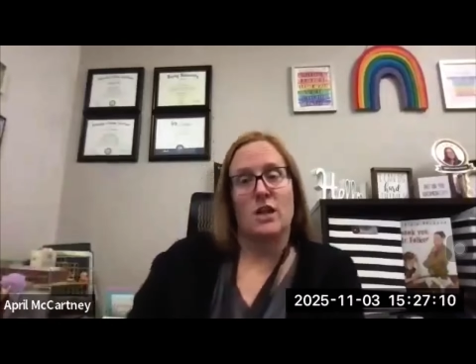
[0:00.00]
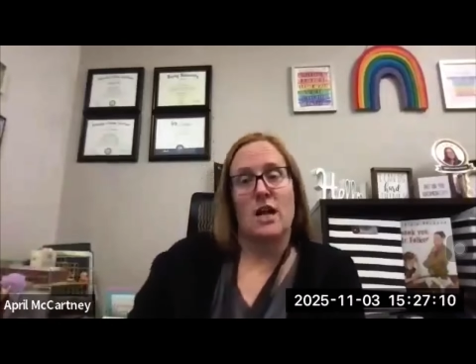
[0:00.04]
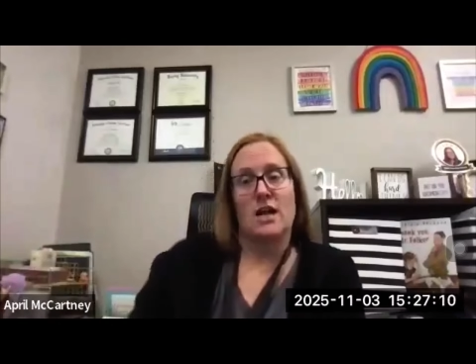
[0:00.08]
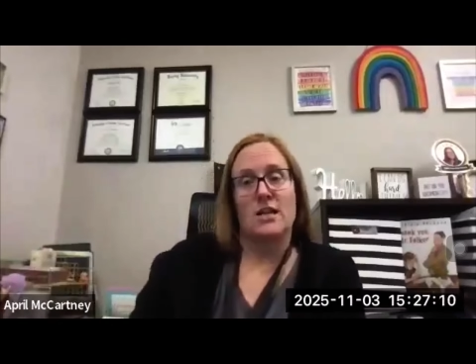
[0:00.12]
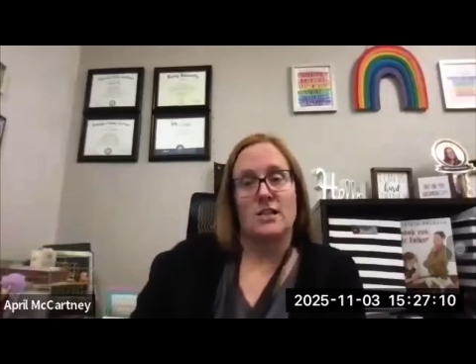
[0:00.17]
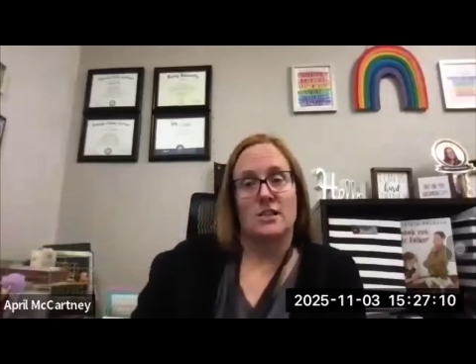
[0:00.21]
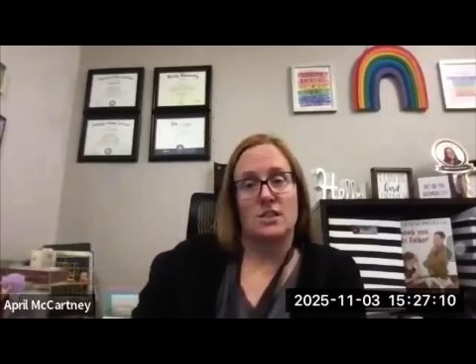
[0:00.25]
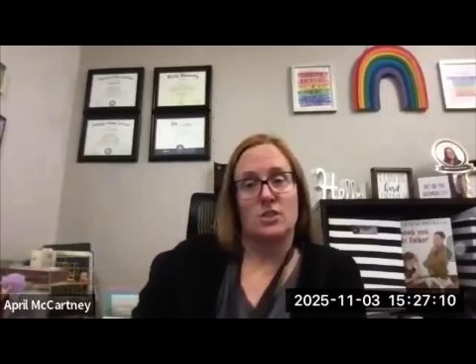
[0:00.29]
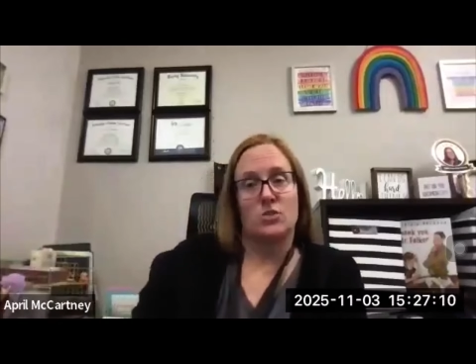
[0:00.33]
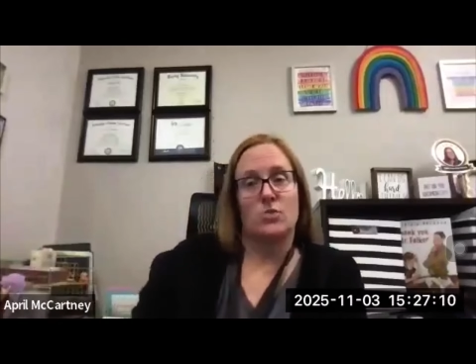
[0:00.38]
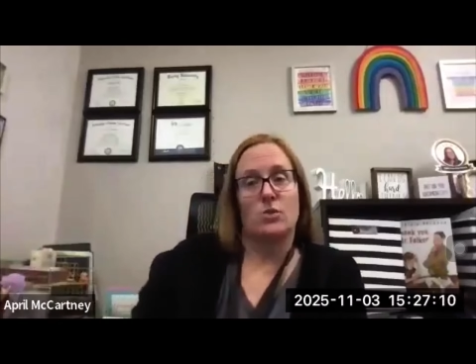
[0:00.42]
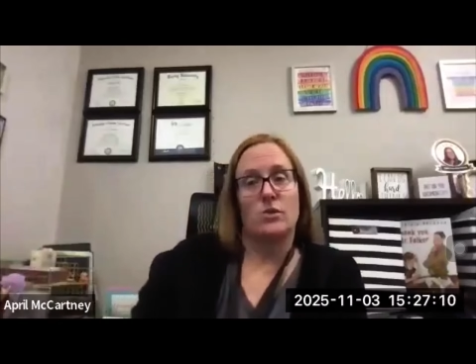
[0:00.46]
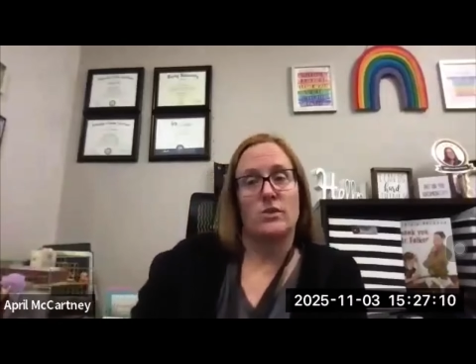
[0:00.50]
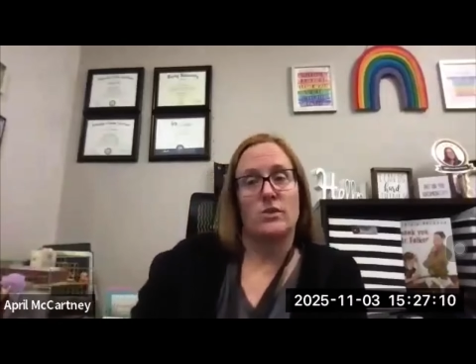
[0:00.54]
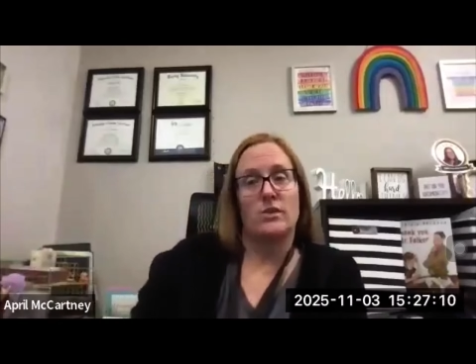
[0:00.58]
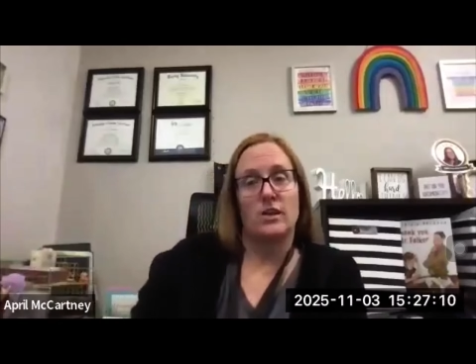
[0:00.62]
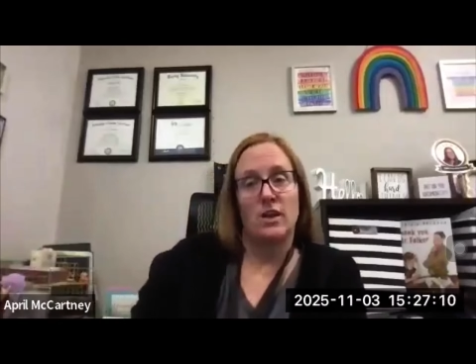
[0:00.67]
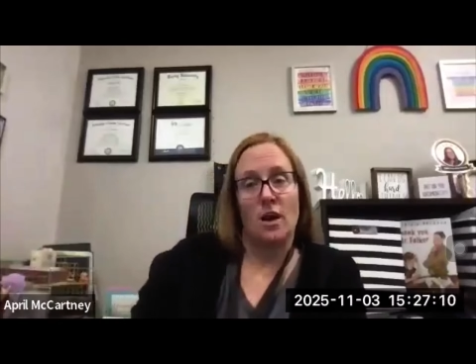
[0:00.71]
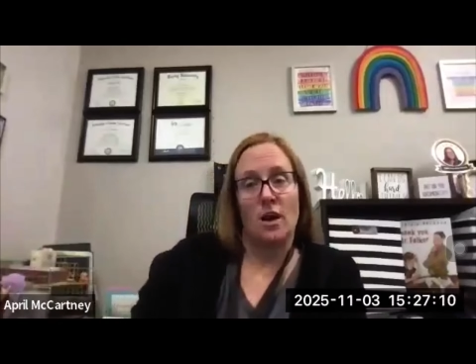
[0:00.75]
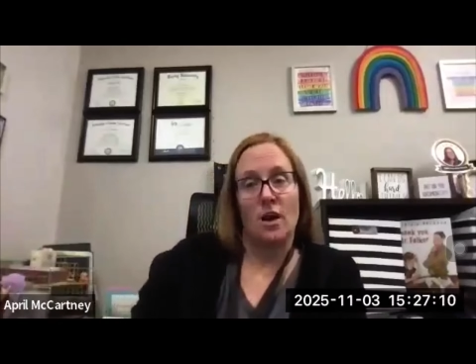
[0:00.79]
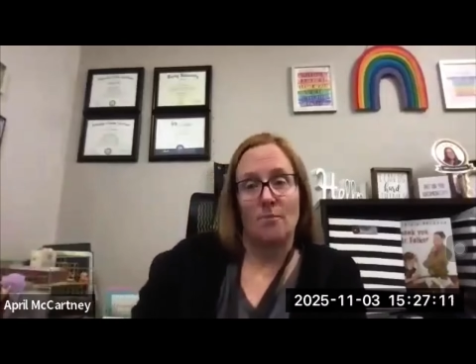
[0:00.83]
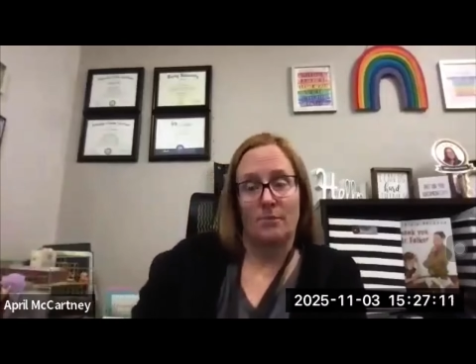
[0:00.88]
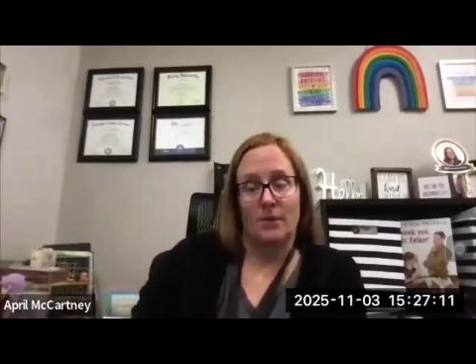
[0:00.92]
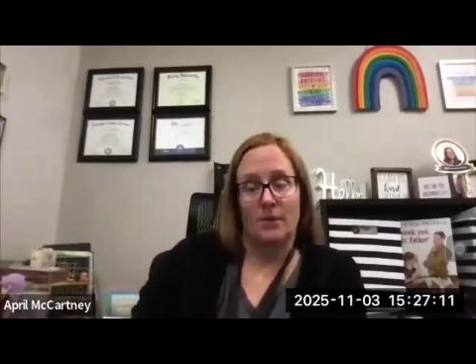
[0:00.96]
classes with
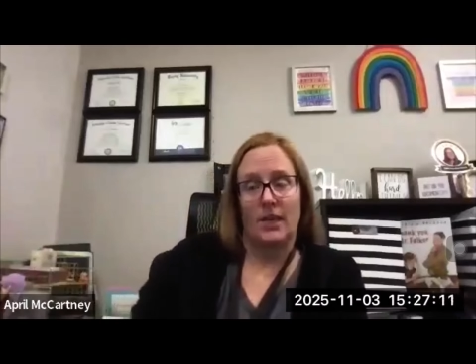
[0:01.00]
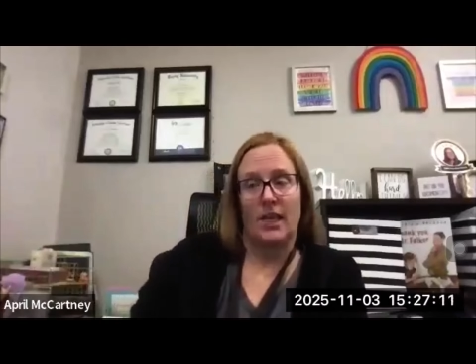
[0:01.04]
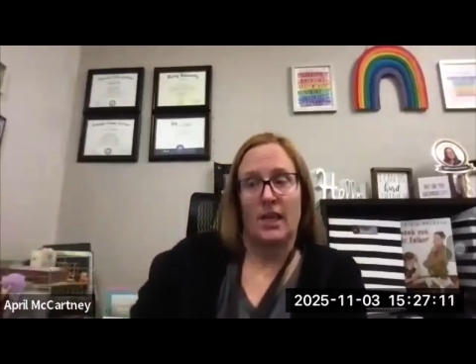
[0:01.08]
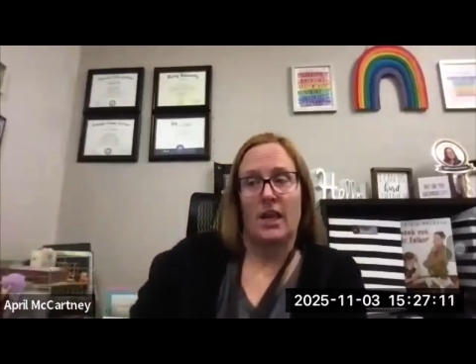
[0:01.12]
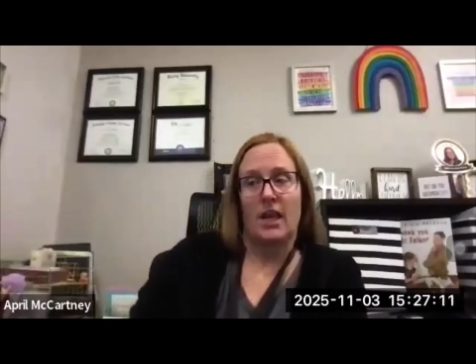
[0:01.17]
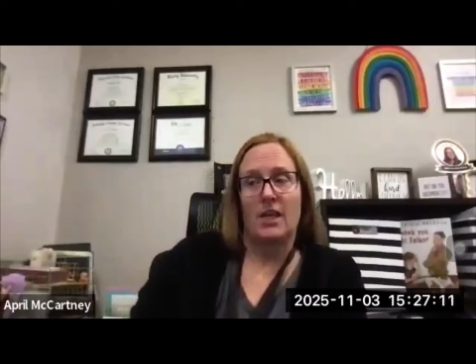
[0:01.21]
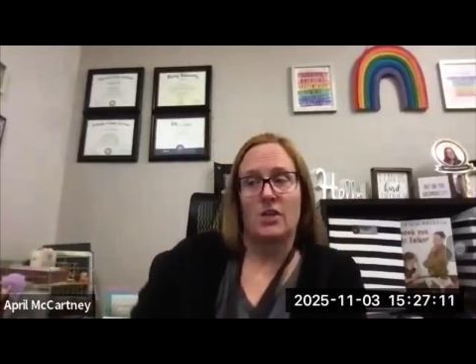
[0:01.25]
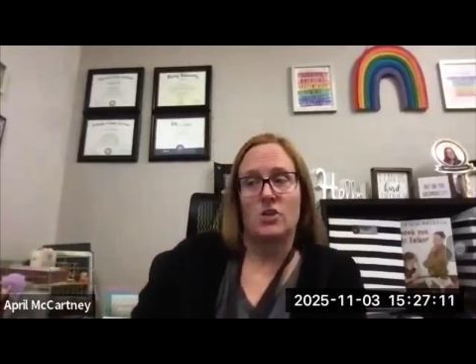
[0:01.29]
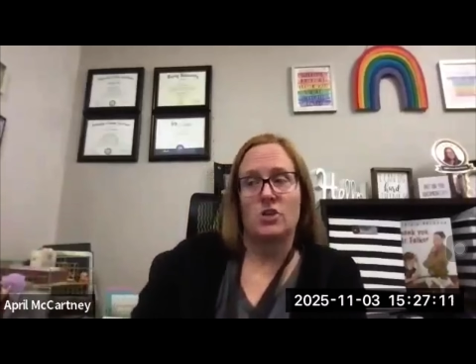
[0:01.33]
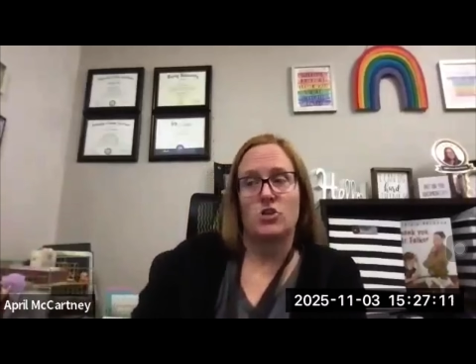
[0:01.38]
the company.